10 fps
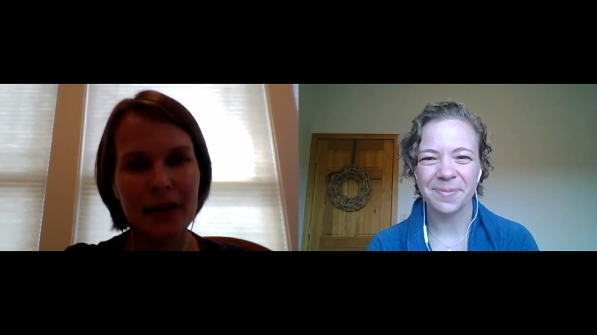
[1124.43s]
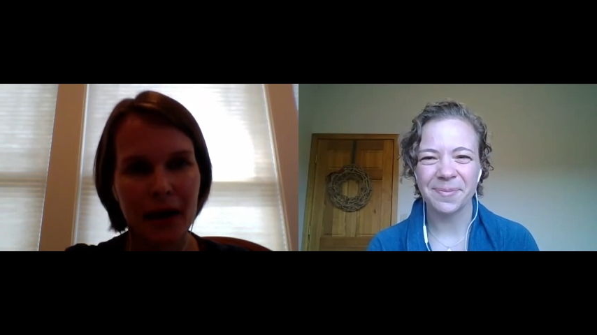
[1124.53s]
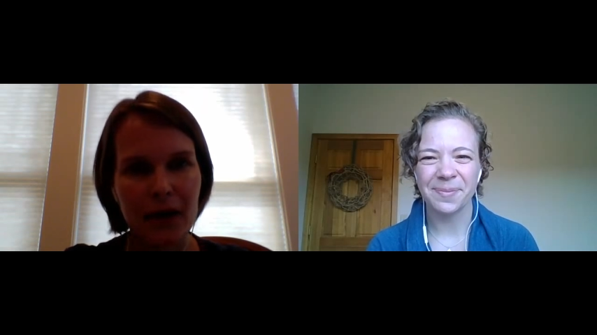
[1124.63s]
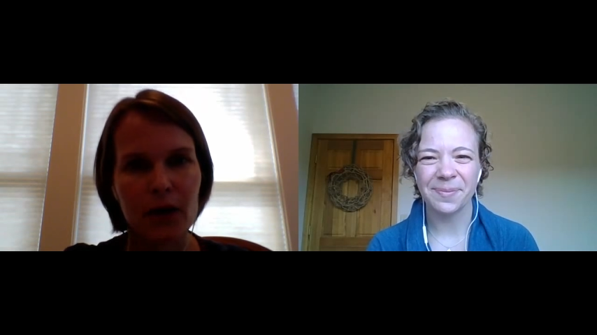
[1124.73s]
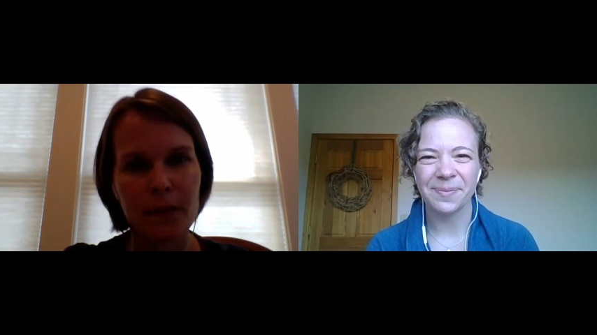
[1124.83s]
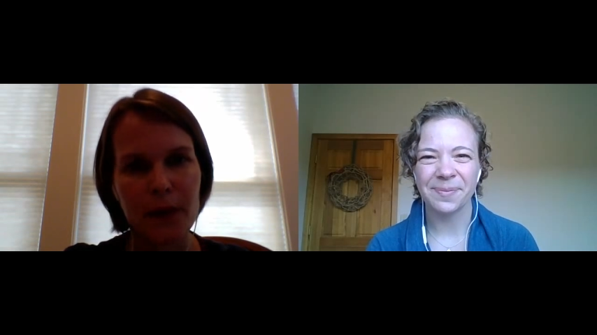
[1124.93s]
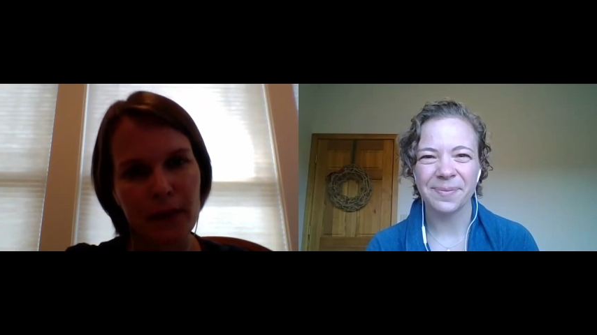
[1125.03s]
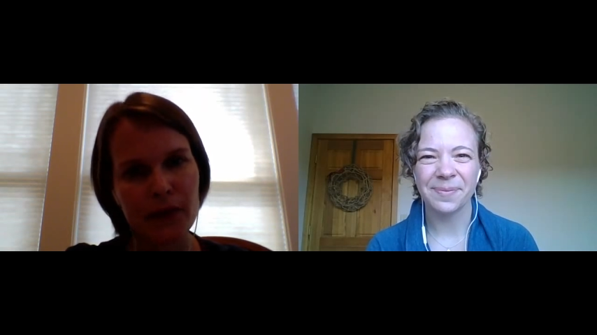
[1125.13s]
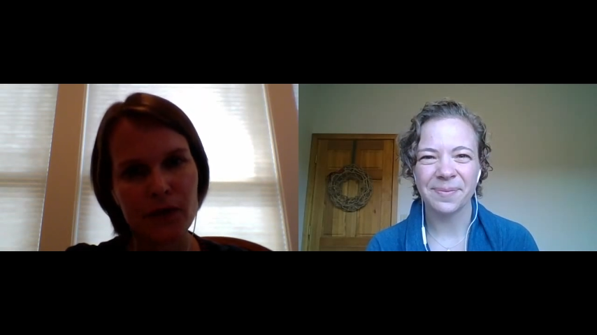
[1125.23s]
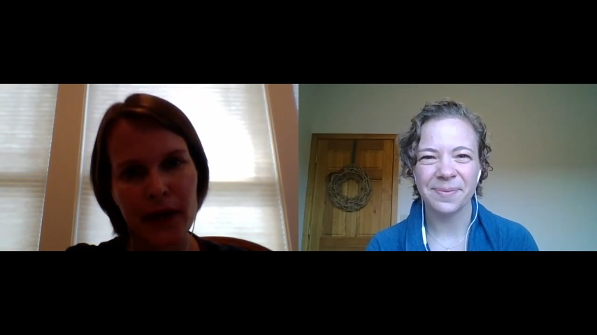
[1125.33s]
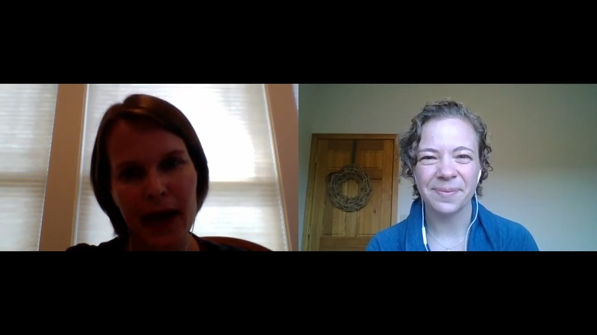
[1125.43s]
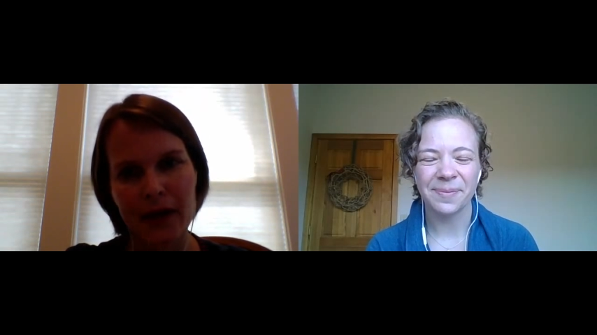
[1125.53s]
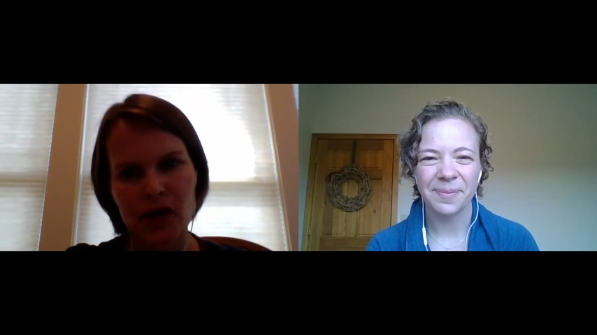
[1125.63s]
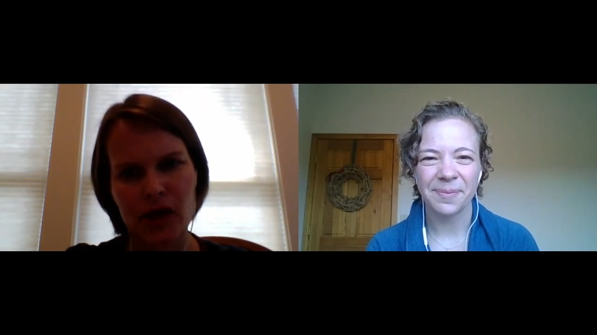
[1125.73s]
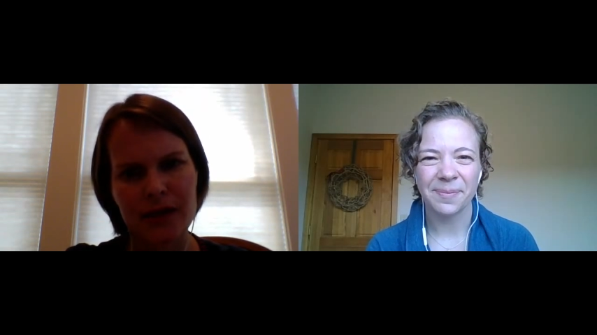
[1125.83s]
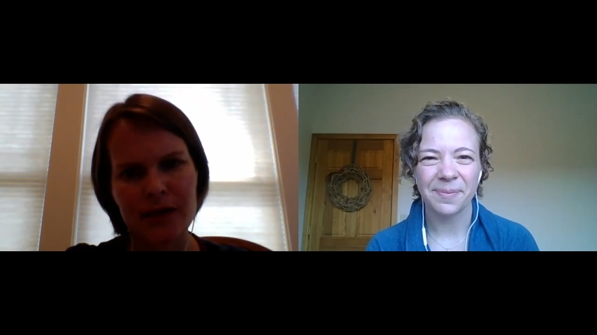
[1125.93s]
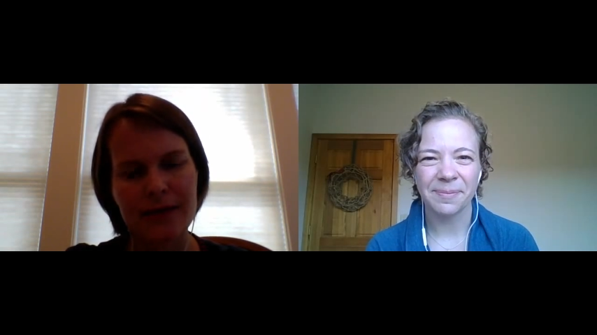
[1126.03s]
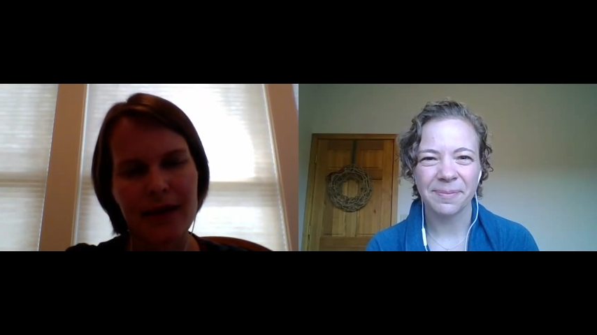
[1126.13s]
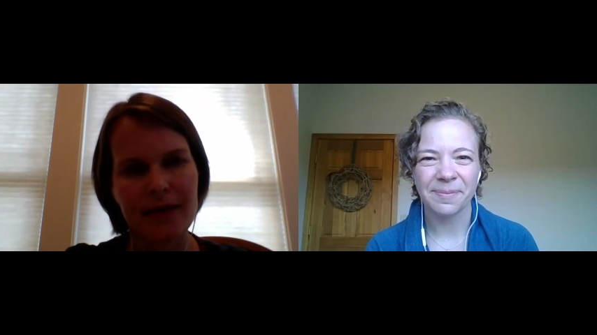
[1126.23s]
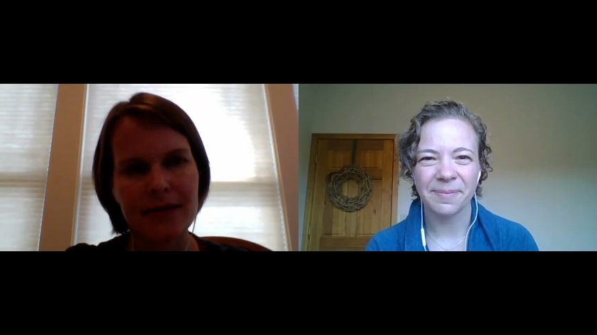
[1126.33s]
Speaker 1: other people's reactions.
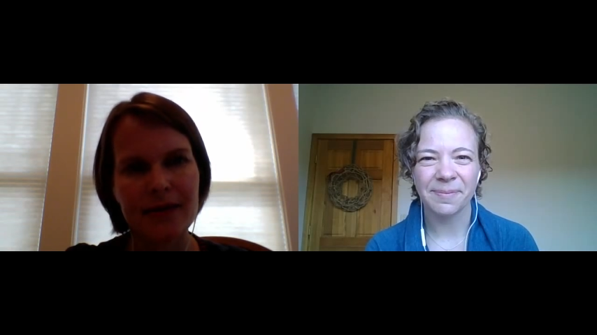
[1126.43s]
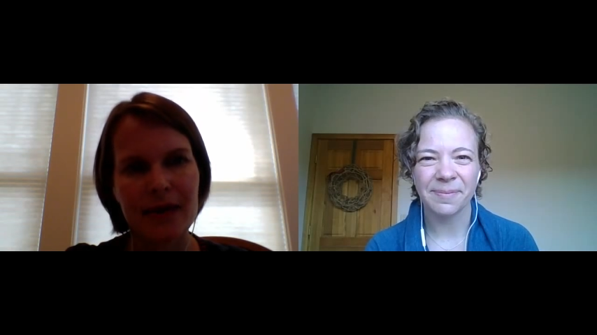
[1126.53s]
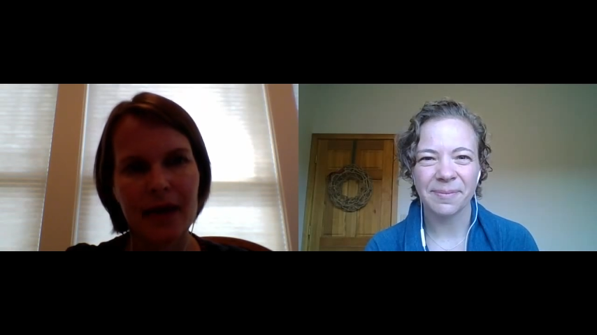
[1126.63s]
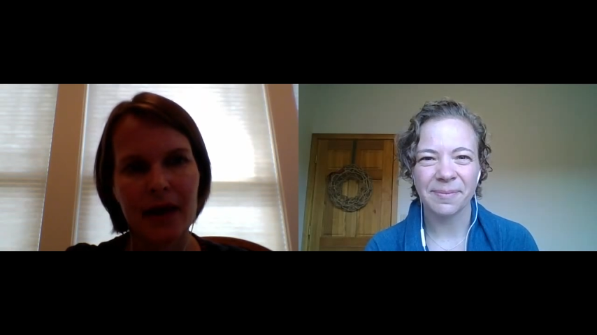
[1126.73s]
And